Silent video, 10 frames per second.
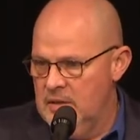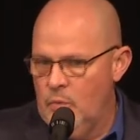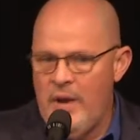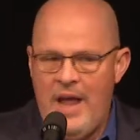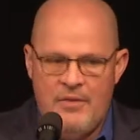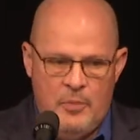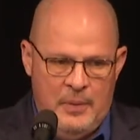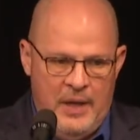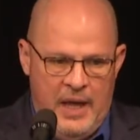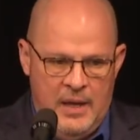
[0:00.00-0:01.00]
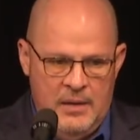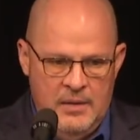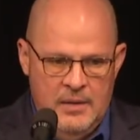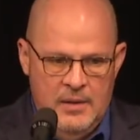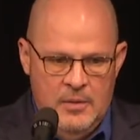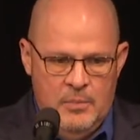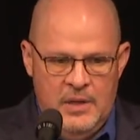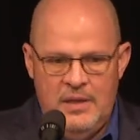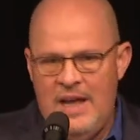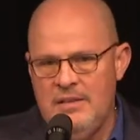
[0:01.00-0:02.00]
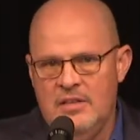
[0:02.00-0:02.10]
We have a plan. But that